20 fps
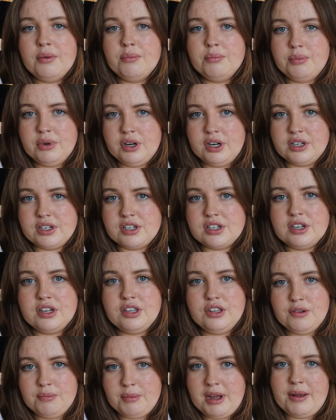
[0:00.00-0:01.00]
but
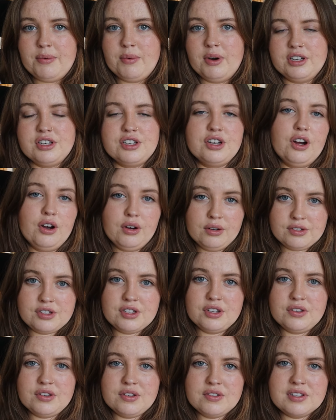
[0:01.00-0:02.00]
you may want to
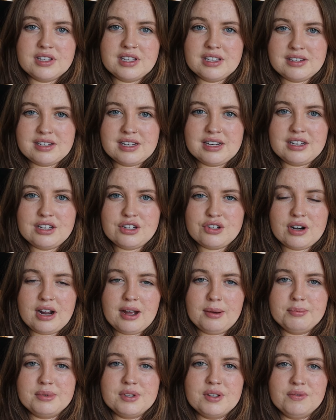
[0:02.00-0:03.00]
also use the sticky
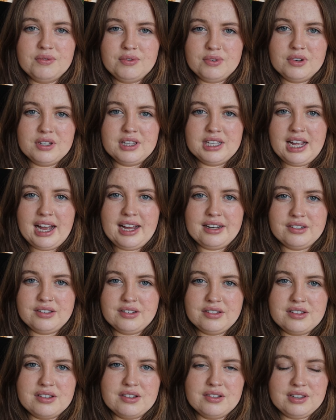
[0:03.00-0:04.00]
traps for the
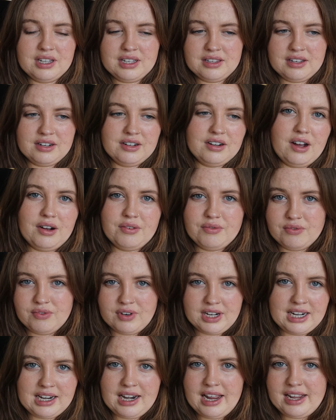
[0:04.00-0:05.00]
adults so that they're not
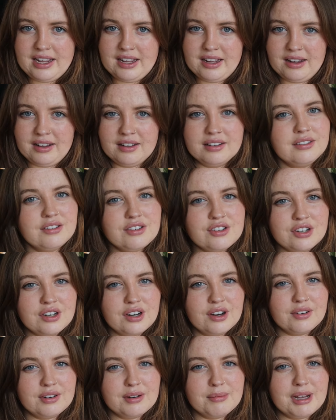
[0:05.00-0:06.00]
relaying. Do you
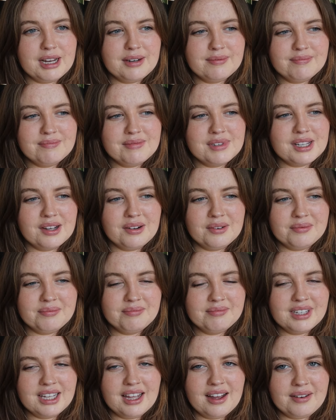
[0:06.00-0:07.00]
know what I mean? So
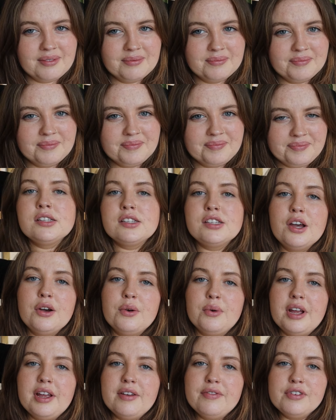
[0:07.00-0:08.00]
yeah.
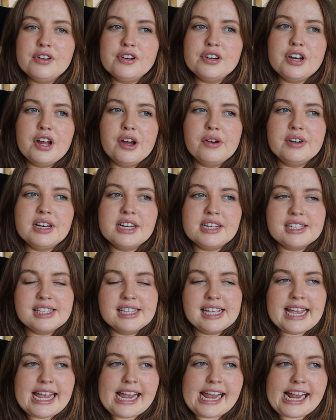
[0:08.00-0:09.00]
So if you're
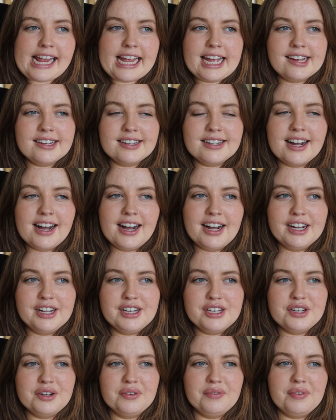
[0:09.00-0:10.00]
noticing
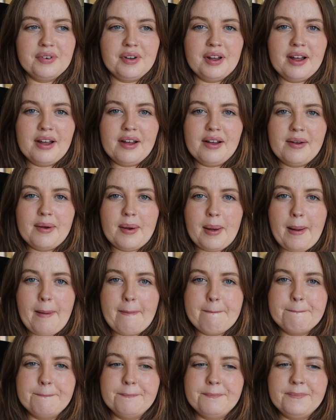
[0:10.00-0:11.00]
kind of
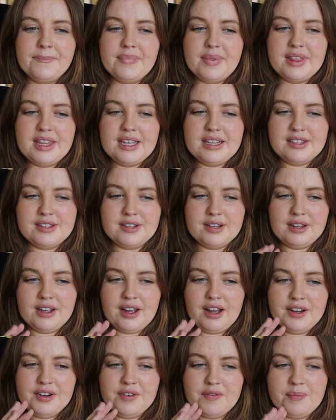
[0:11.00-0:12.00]
these
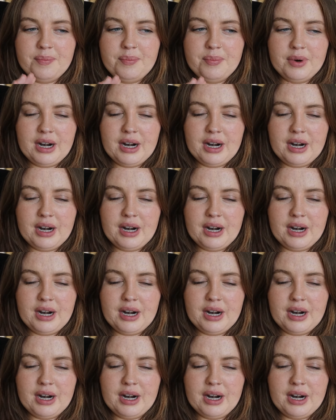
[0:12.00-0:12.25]
kind of